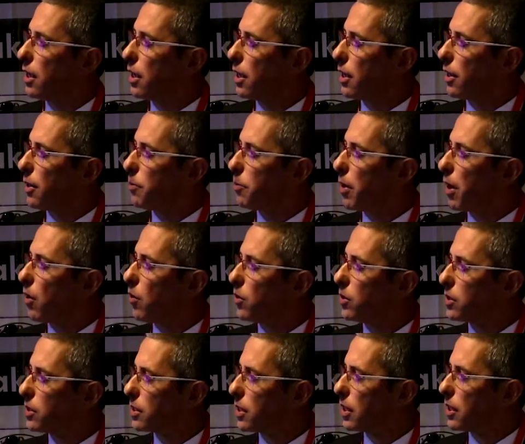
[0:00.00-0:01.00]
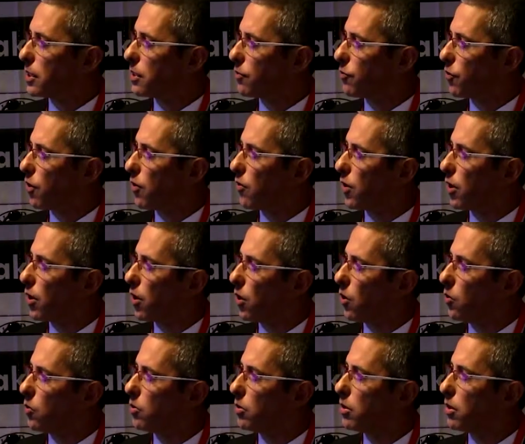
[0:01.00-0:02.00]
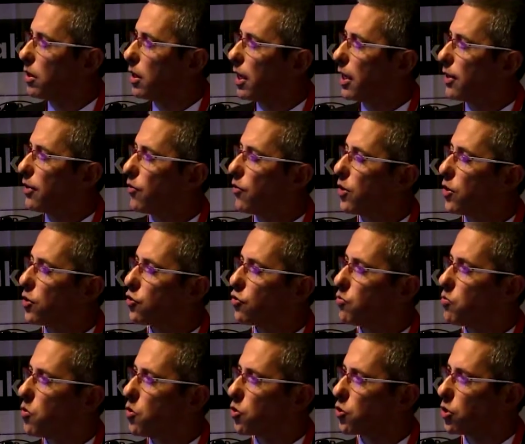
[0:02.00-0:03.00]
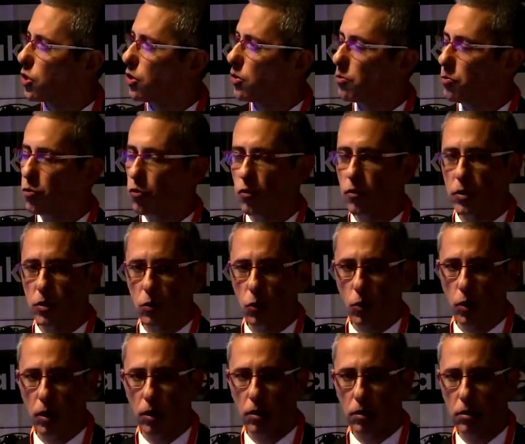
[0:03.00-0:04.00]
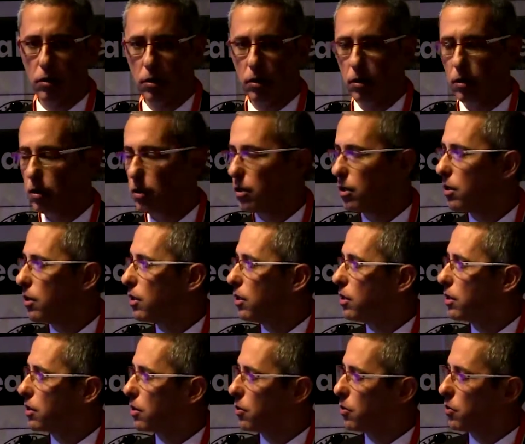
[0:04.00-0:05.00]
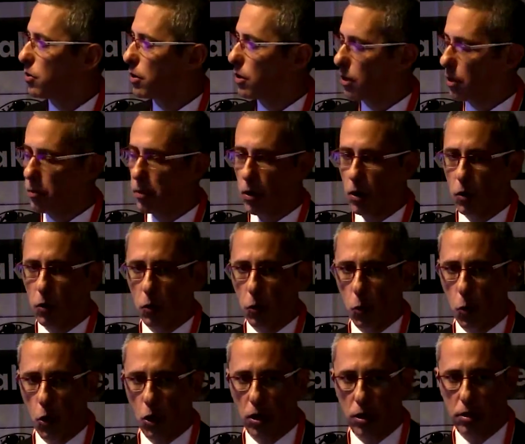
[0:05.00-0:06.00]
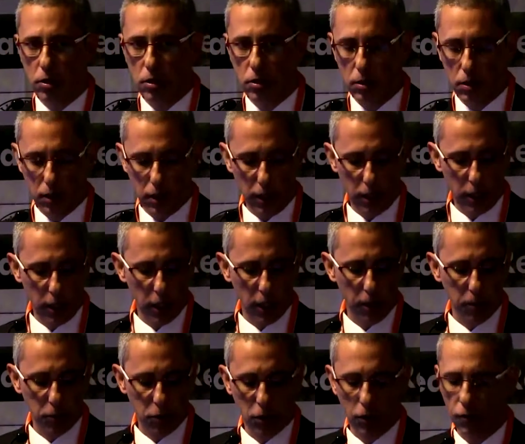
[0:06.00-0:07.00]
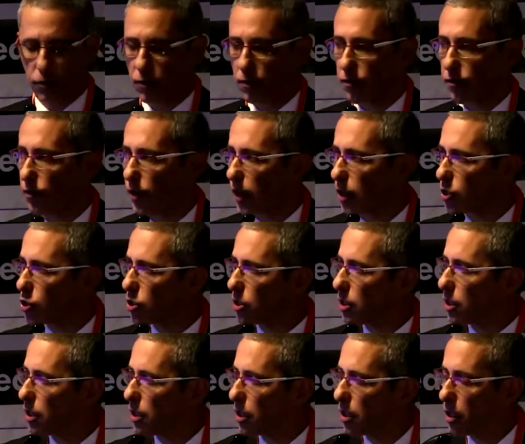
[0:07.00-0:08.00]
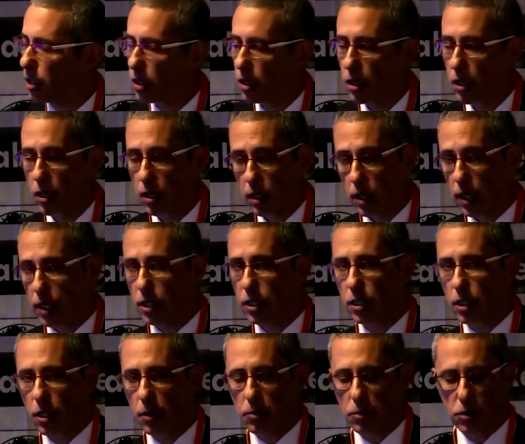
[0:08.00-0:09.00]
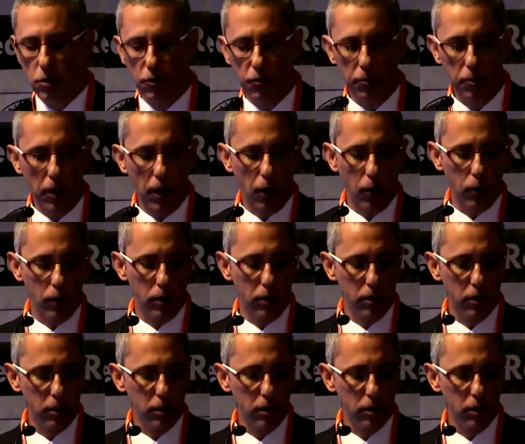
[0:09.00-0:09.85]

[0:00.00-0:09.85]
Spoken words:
the power stays very low, and the range of motion improves as well. So the balloon works in terms of functioning, not in terms of power.